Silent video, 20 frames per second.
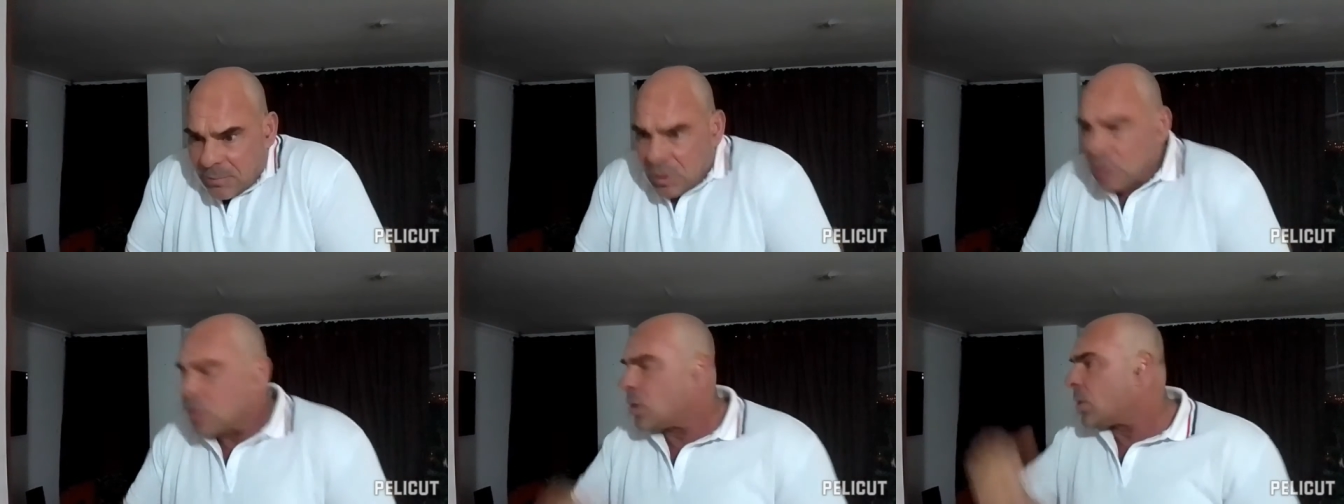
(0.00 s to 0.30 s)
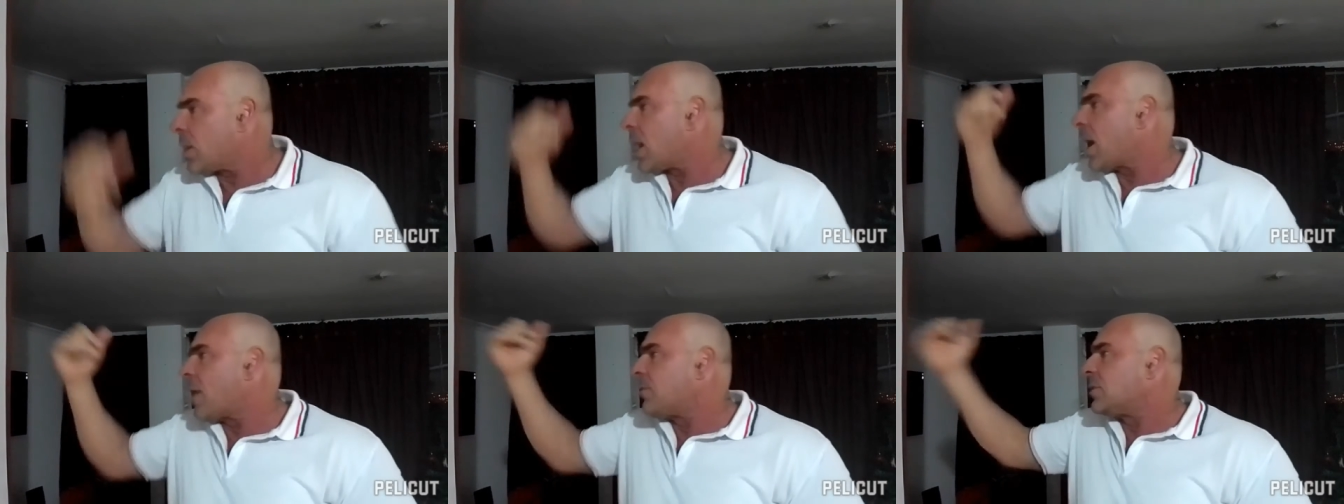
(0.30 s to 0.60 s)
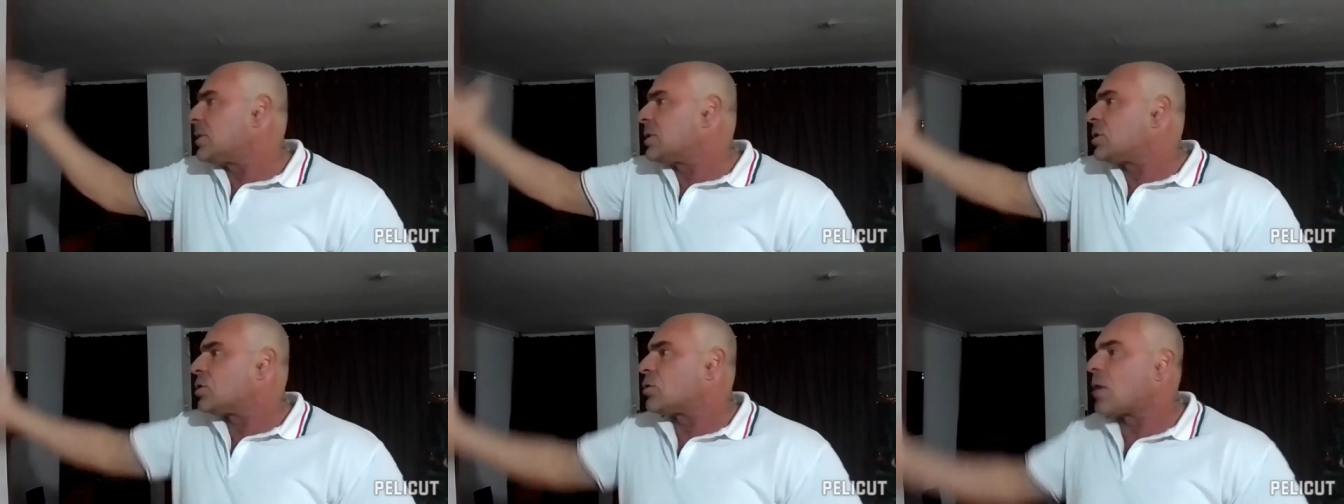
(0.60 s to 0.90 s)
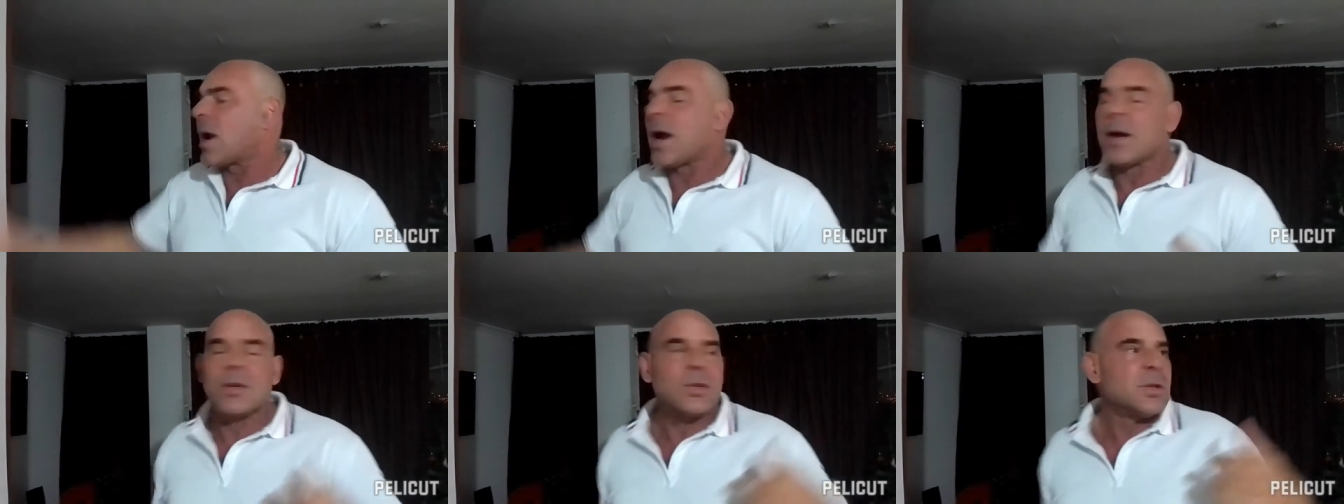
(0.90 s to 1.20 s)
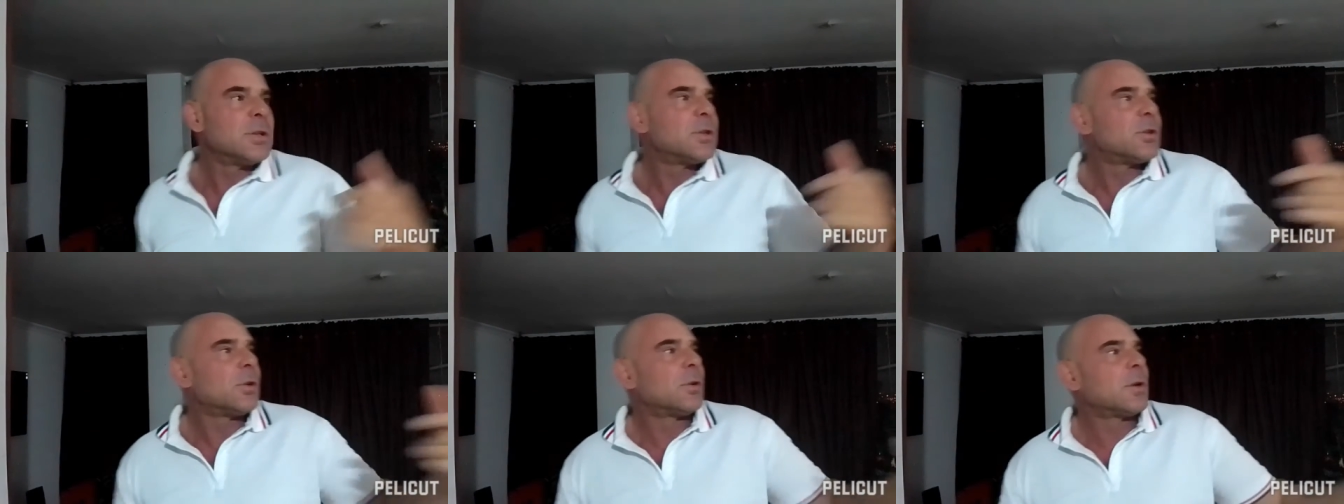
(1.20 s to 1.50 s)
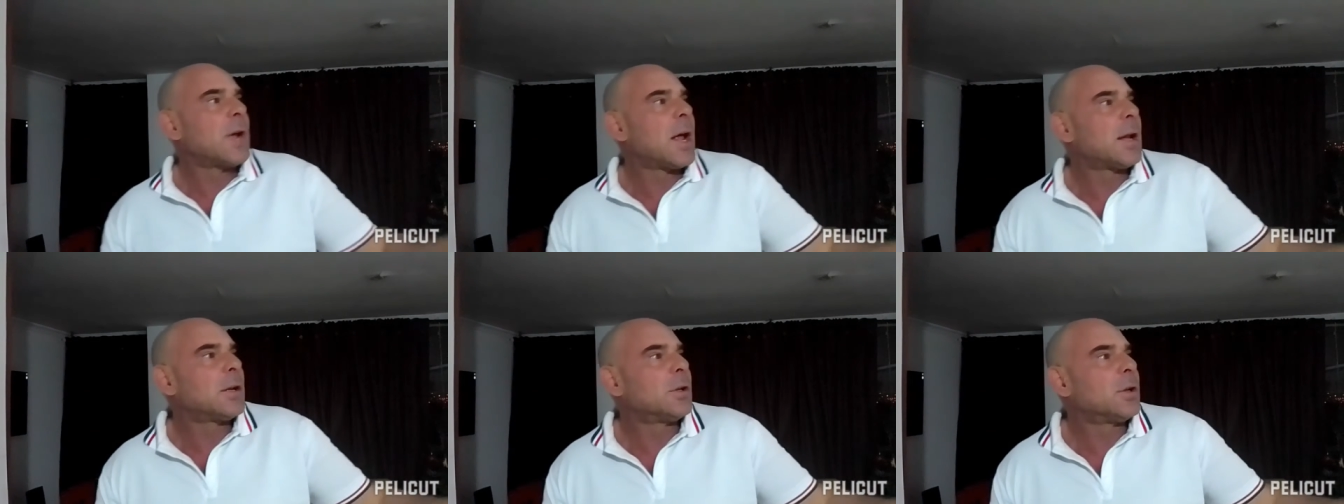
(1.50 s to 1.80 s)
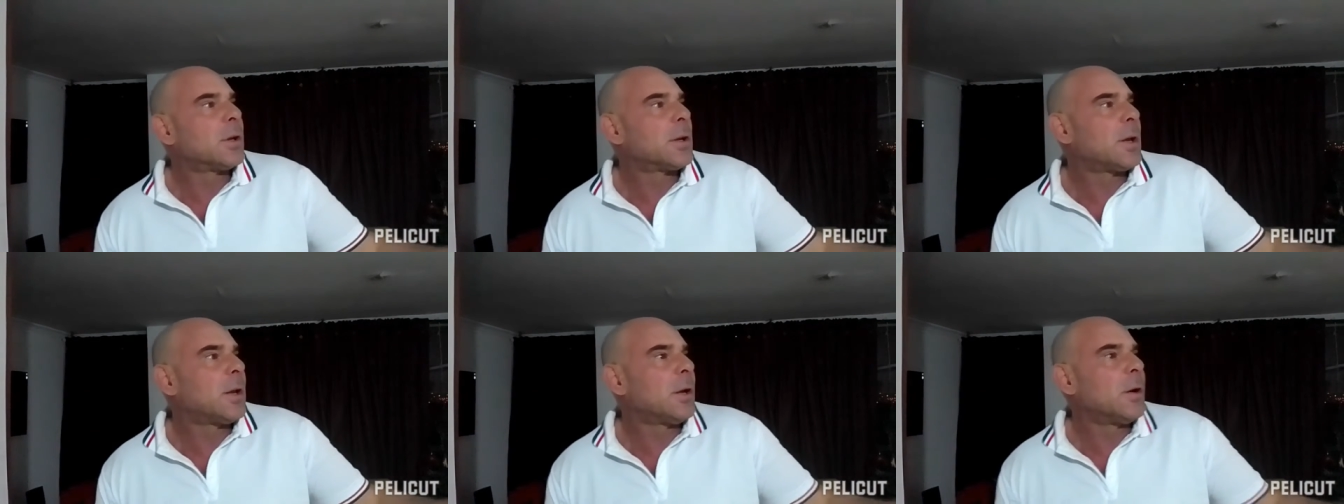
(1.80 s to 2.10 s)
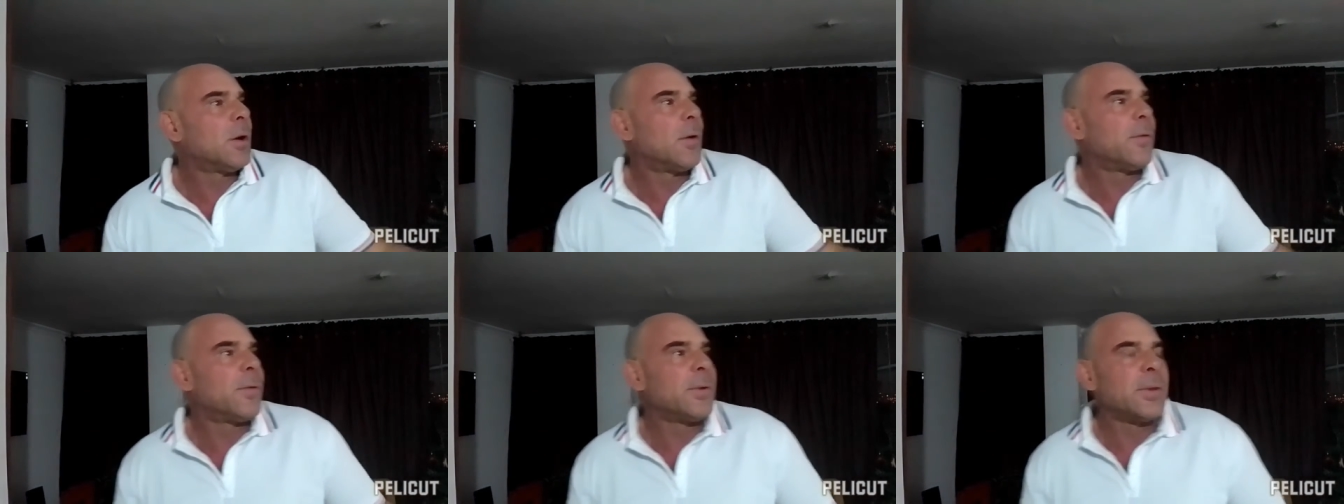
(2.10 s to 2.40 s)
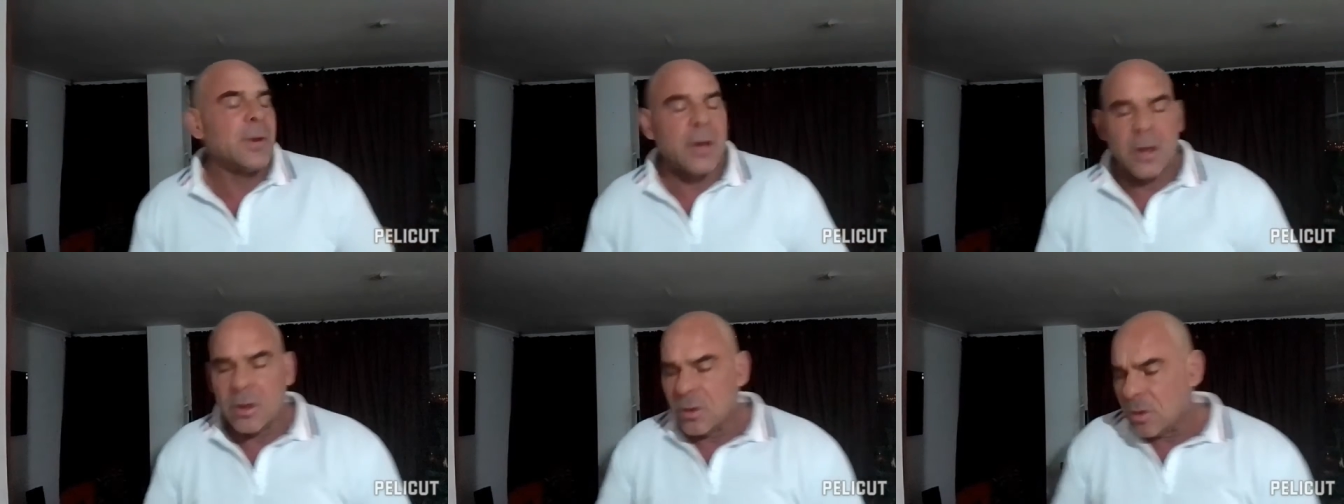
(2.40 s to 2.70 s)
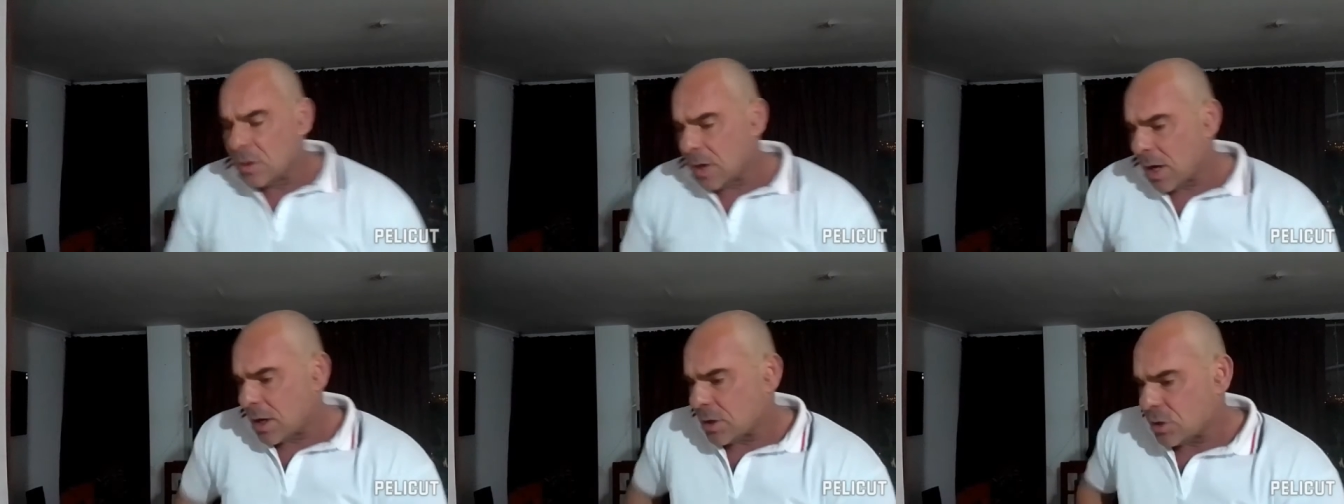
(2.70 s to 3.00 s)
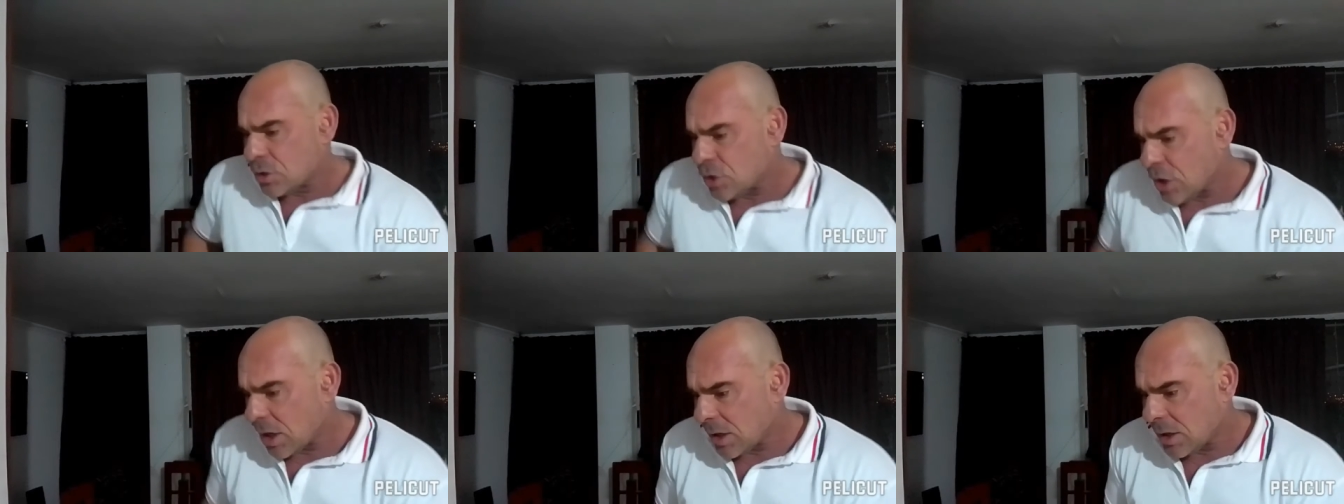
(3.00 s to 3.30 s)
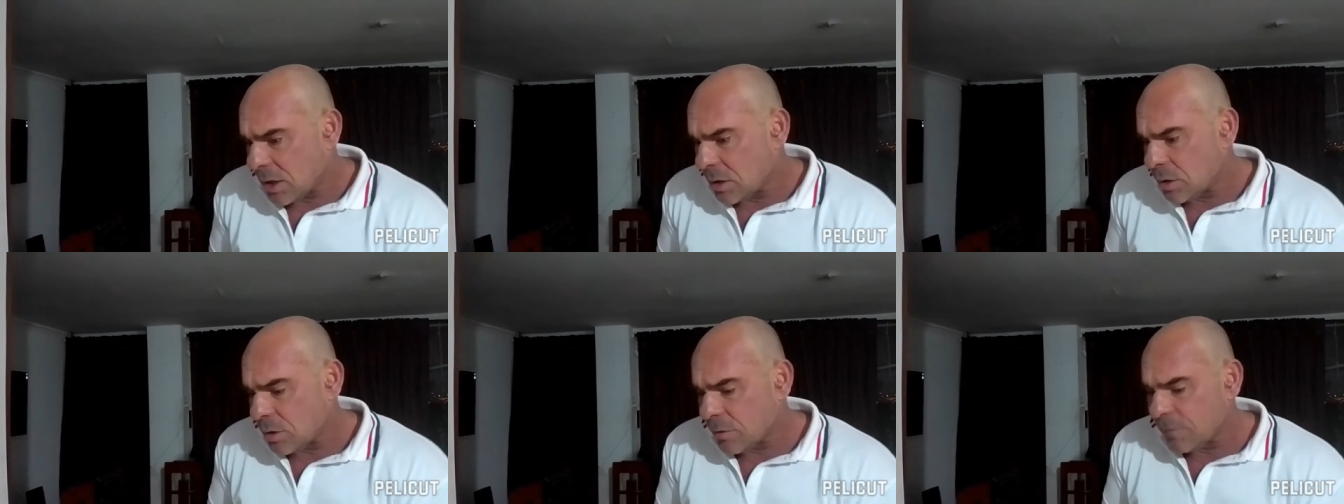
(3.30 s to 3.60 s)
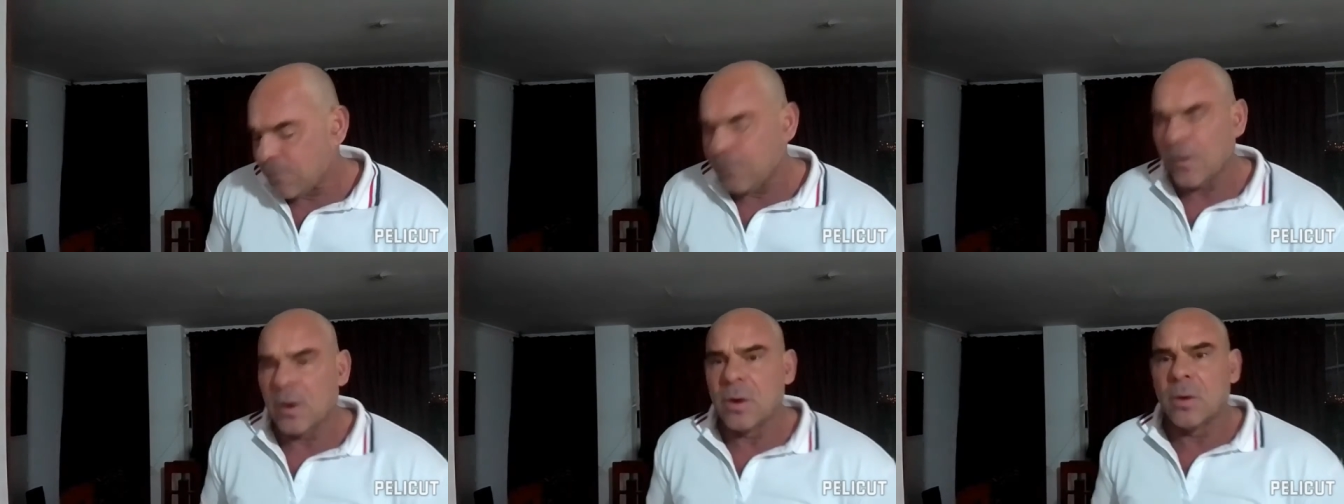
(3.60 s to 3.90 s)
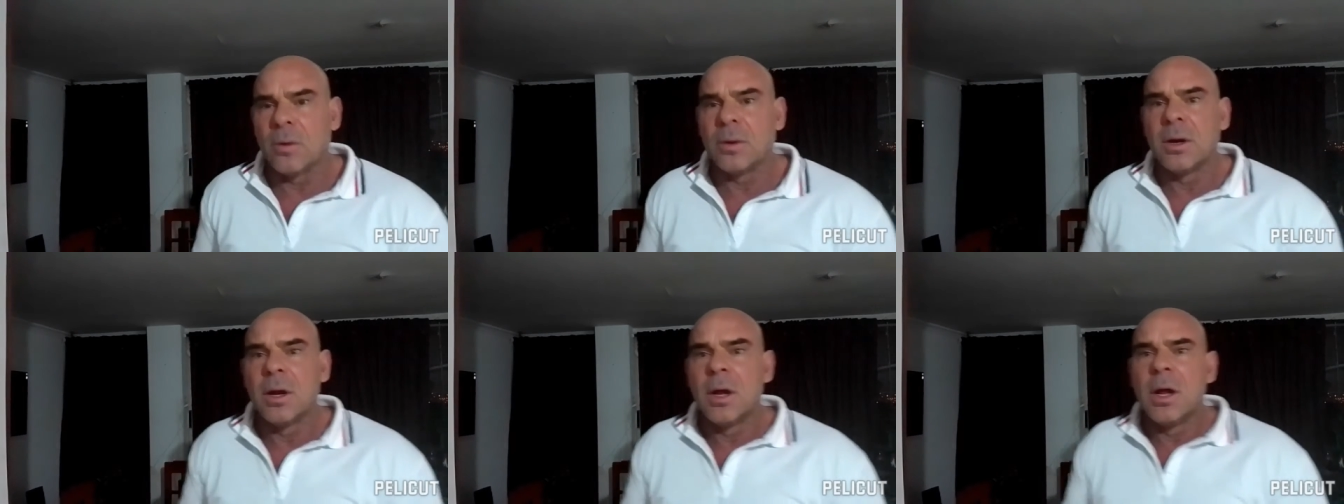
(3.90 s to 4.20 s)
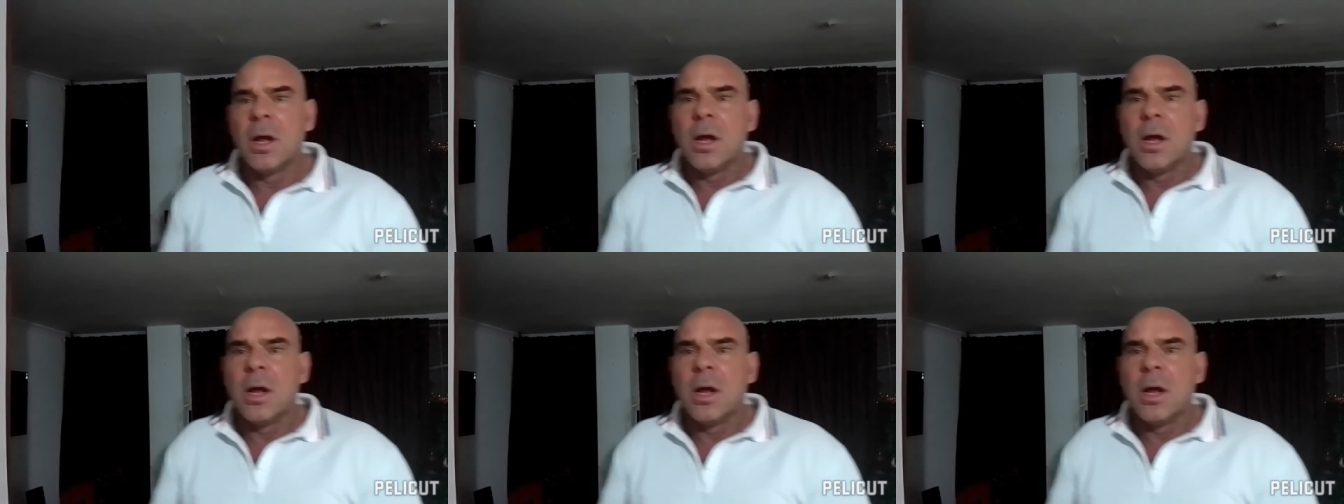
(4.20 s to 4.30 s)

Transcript: You don't have distractions. You're not looking over there. You're not checking your phone.